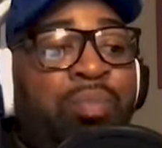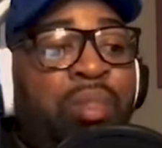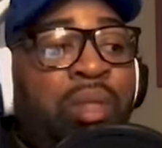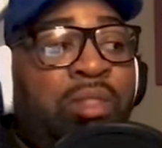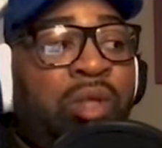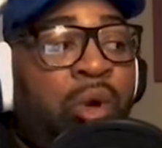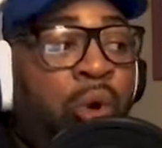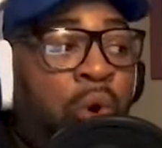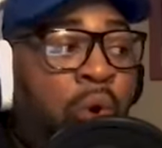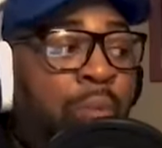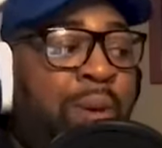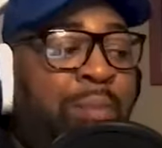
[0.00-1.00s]
the
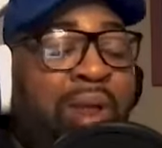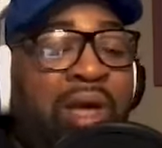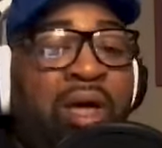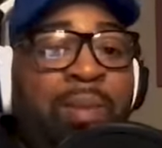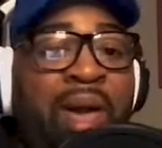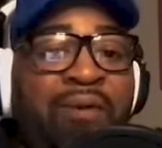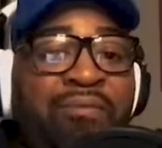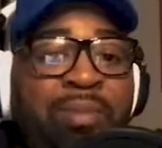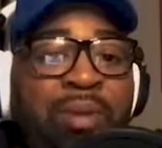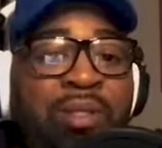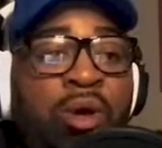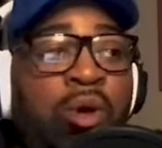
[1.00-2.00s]
whole people that come after
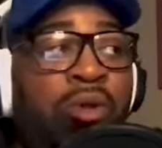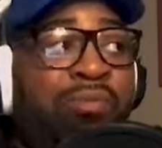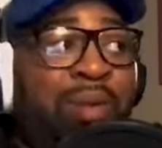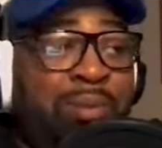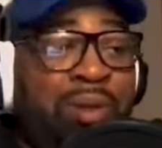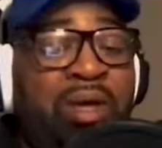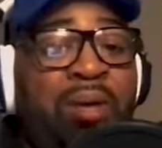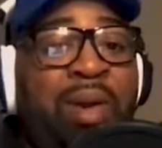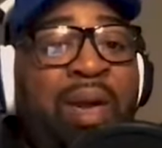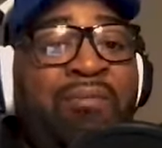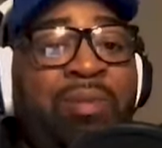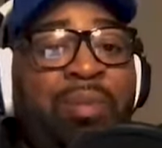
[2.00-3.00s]

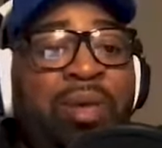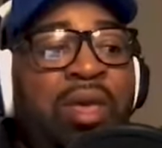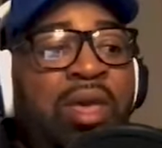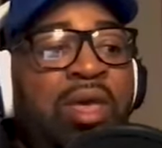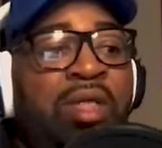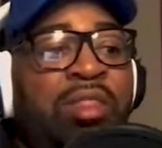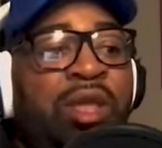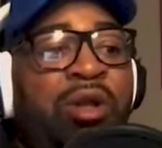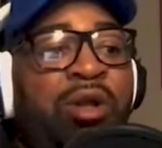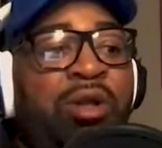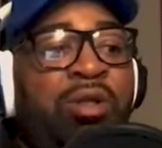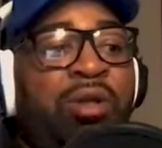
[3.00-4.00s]
me,
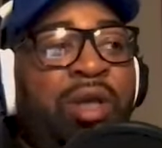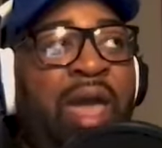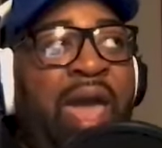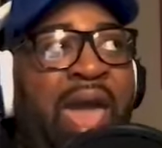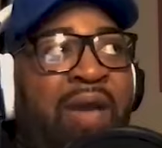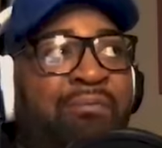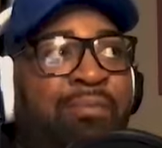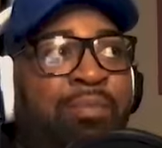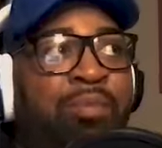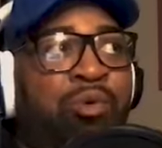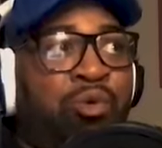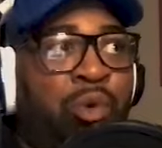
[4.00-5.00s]
they
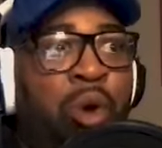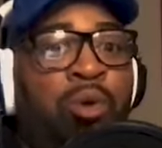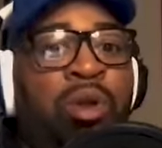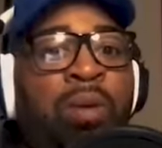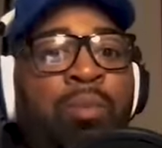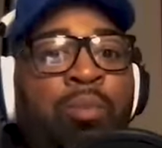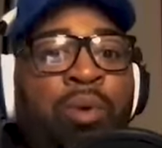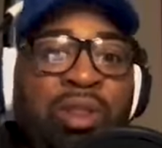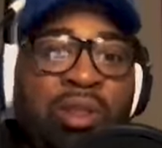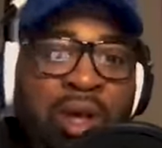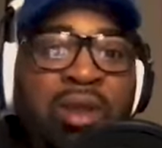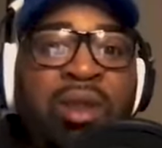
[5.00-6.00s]
have grown up
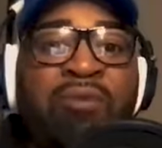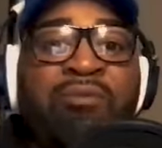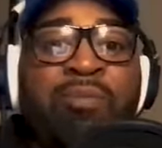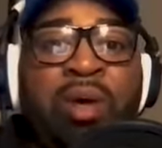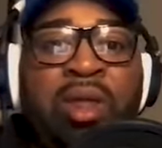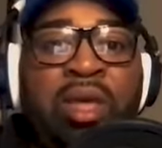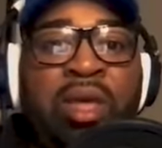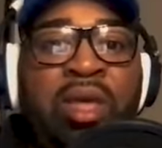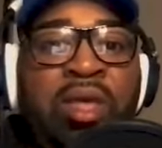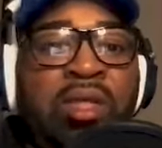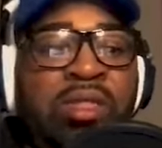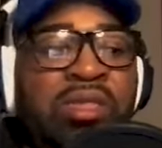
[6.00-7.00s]
with enough money
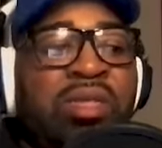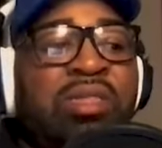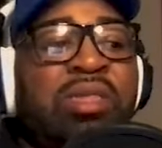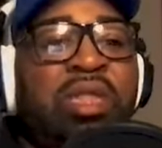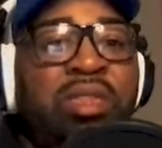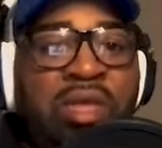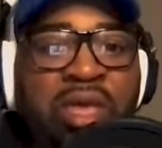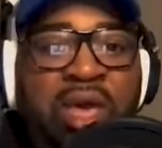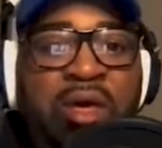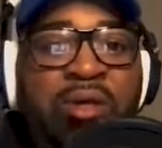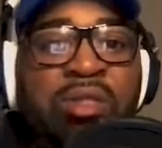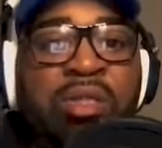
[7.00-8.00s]
to attend the
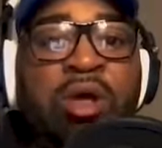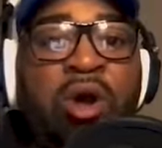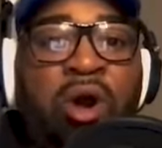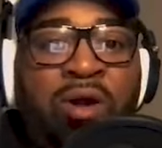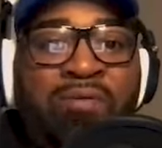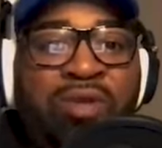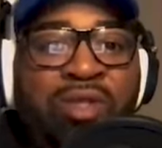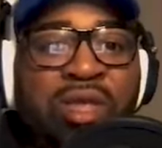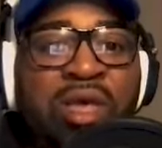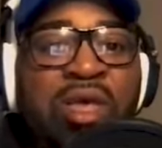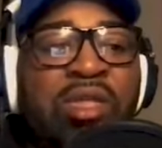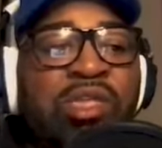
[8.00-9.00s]
Yales and the Harvards,
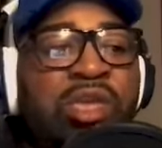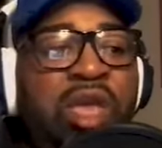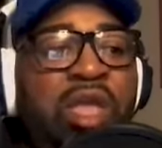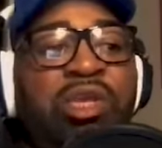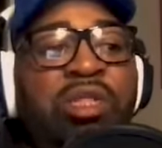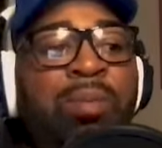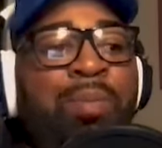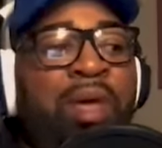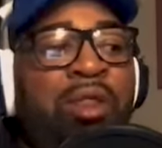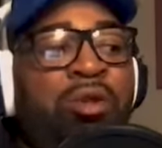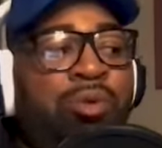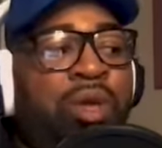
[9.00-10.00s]
changing the
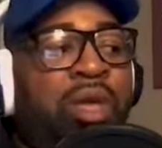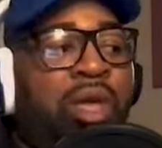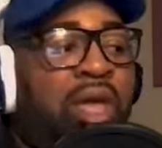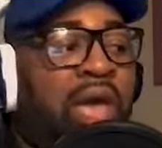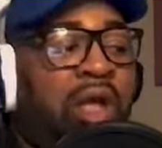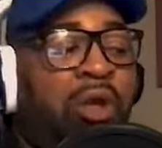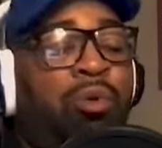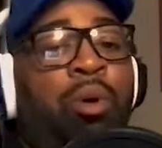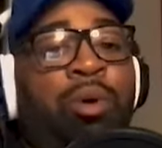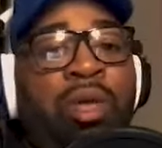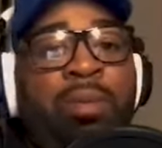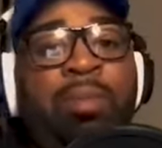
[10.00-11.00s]
pedigree and
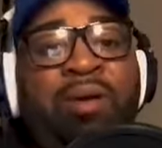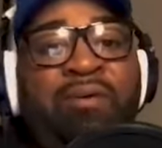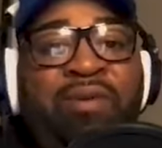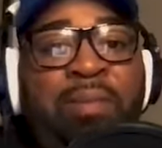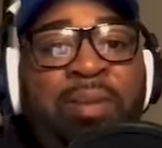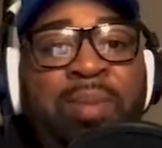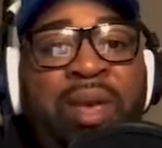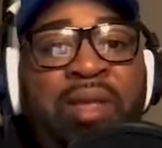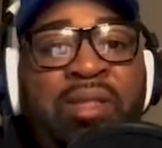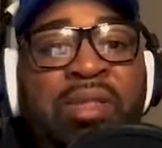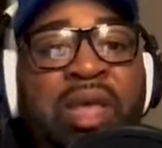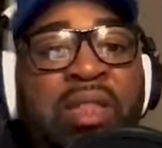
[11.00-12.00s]
growing my family
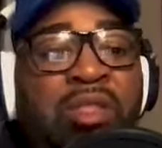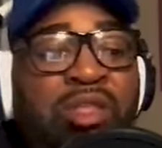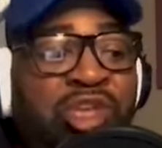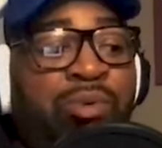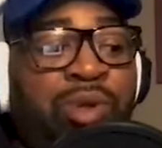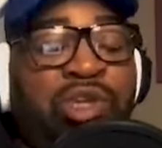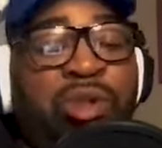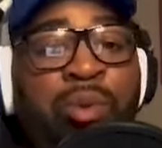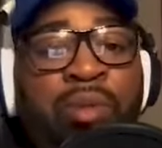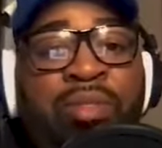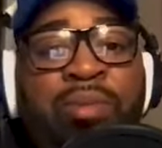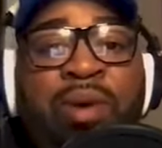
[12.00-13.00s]
base and the generational
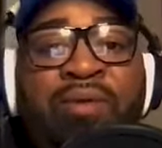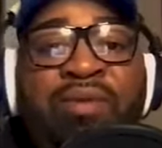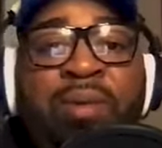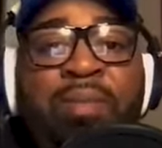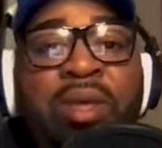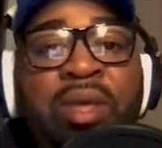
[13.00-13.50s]
wealth of my family.